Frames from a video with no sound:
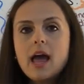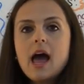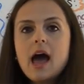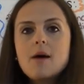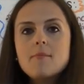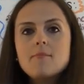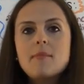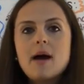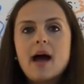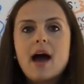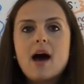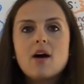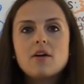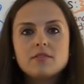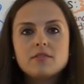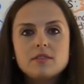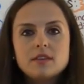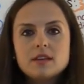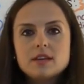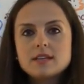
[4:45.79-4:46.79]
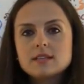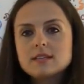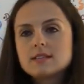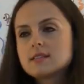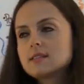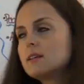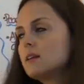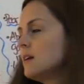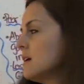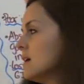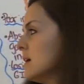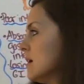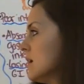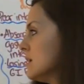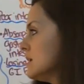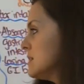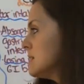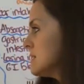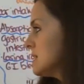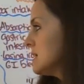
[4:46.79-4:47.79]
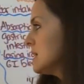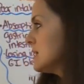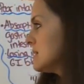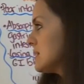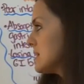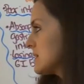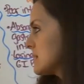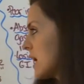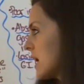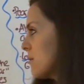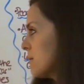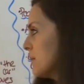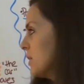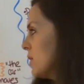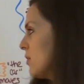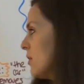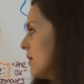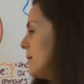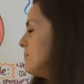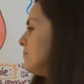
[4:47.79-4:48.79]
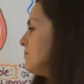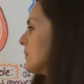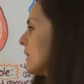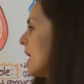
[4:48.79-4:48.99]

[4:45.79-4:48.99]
about this disease that's going on.